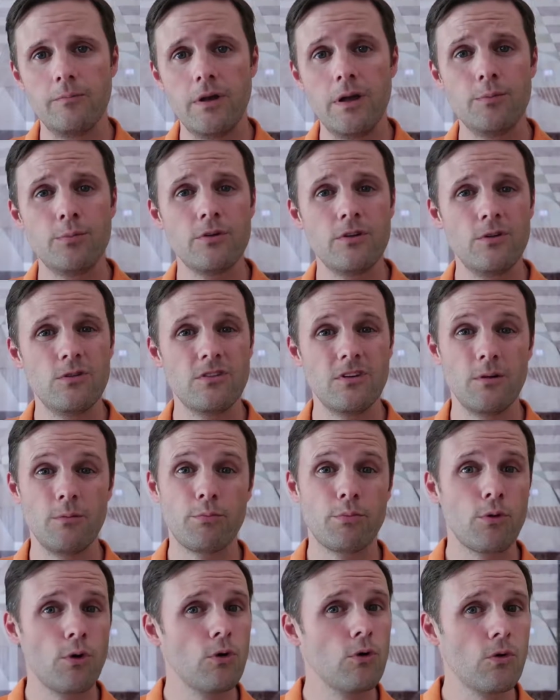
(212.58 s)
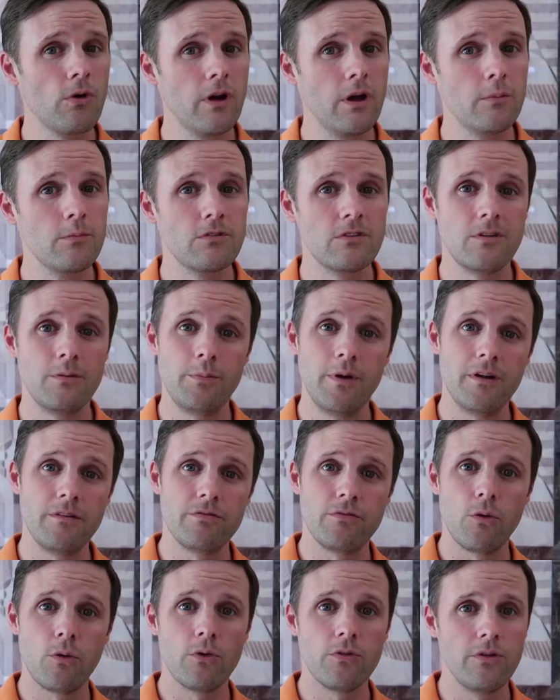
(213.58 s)
people using programs to
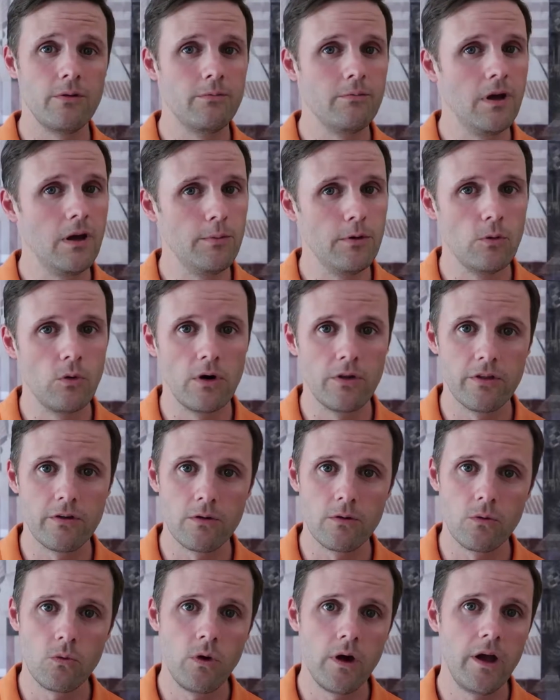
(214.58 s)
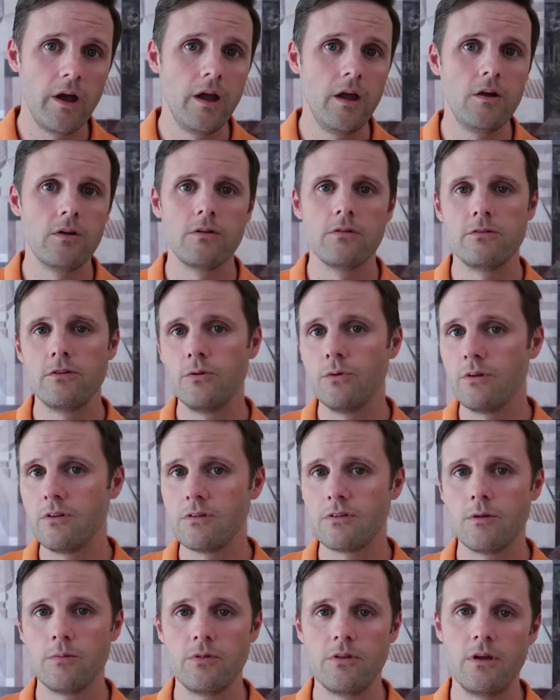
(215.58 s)
bet for them, maybe while they're away or
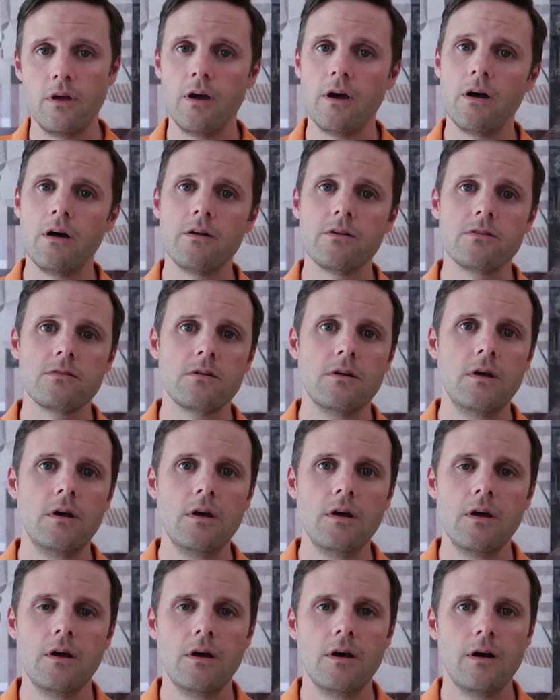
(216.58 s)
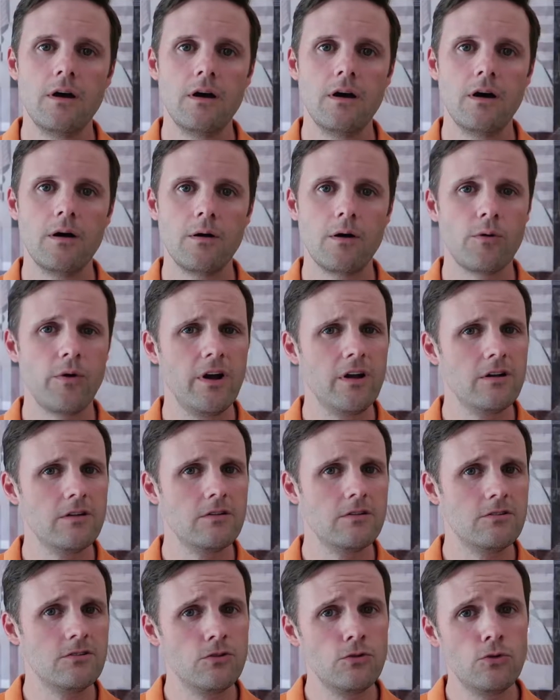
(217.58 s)
doing something else. I ran
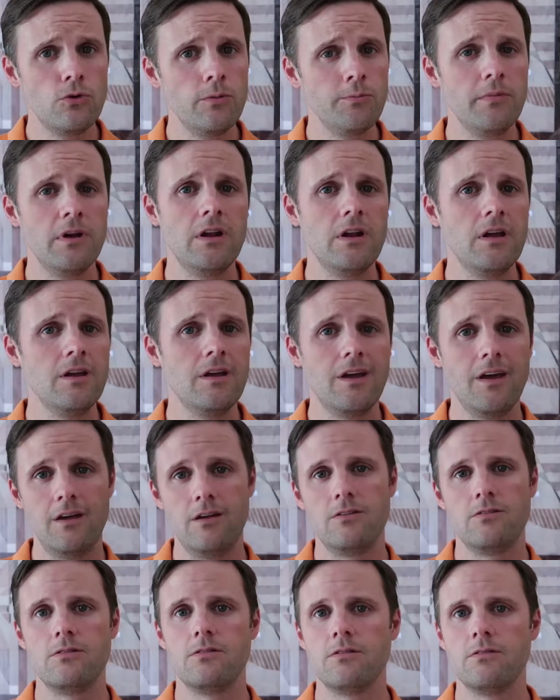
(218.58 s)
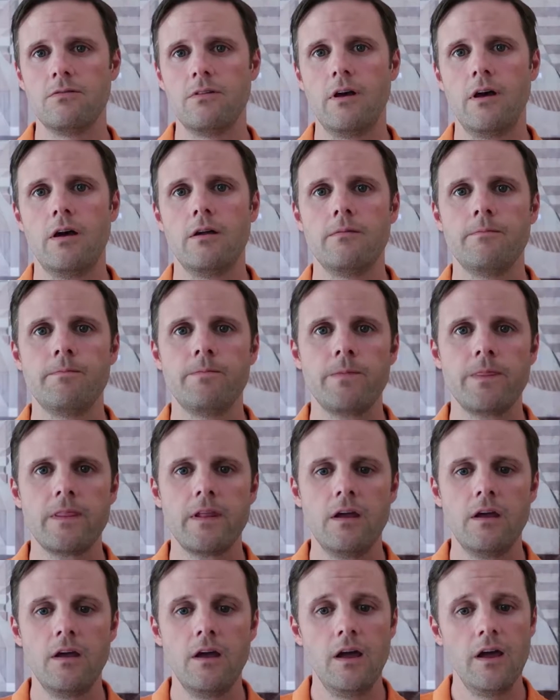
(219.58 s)
into too many cases of that.
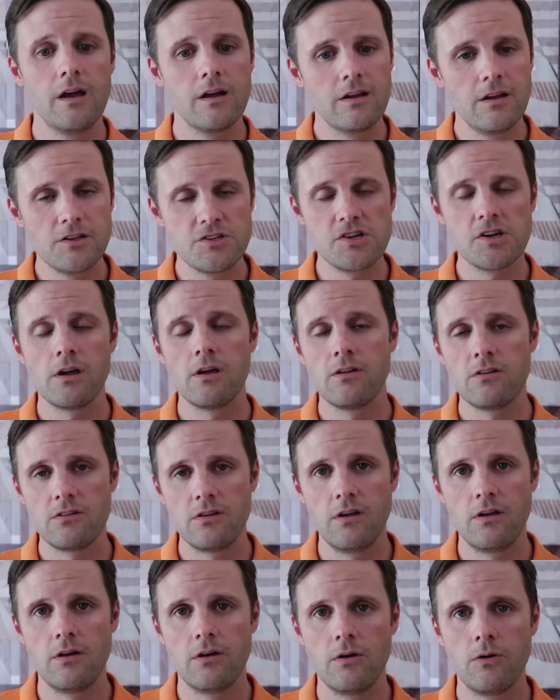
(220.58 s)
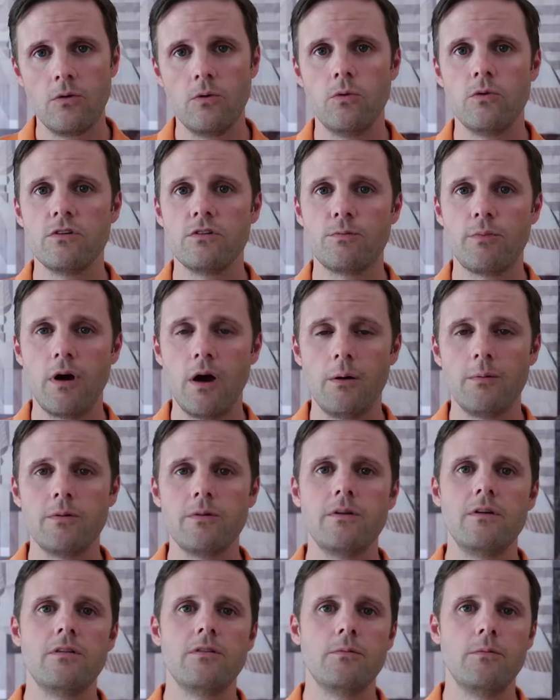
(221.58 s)
Ignition Casino was
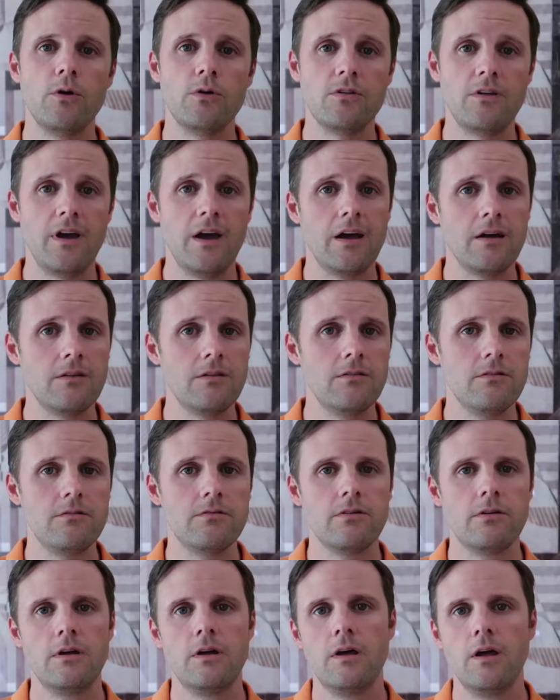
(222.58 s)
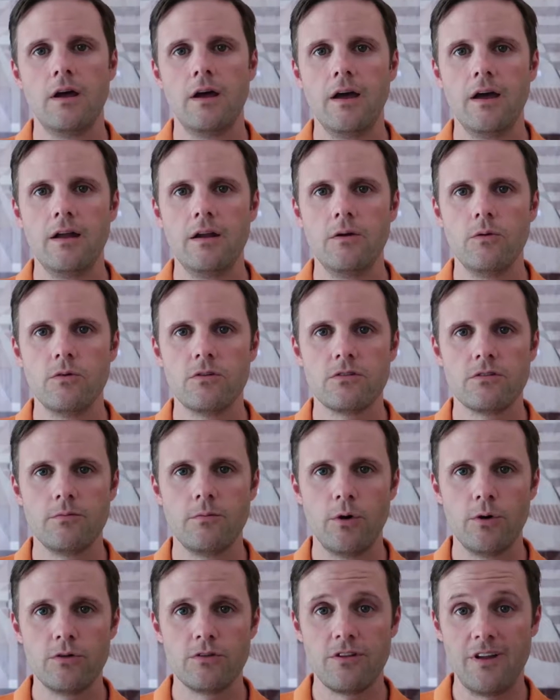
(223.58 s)
probably the most active, and it was the
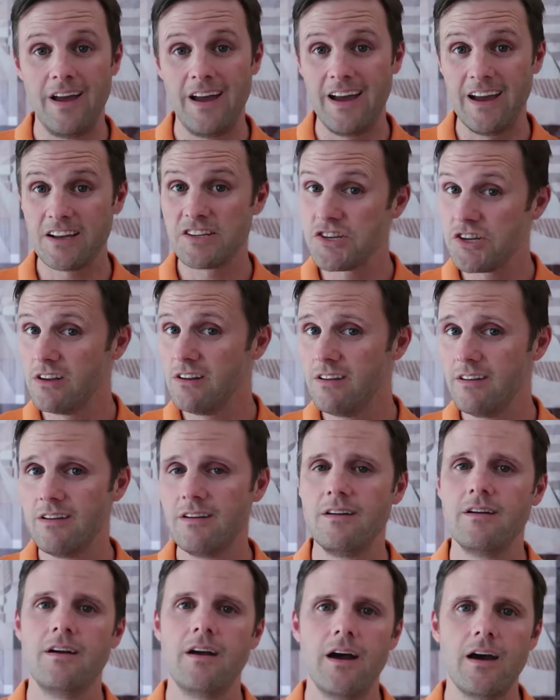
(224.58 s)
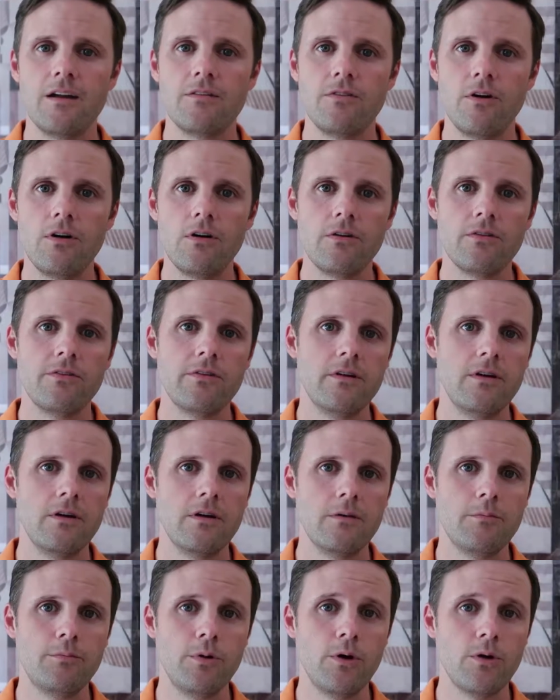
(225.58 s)
most action out of all
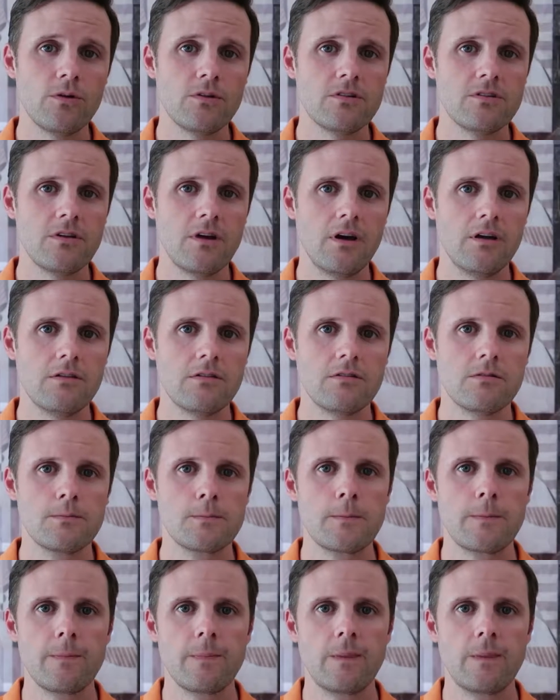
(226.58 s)
the poker sites.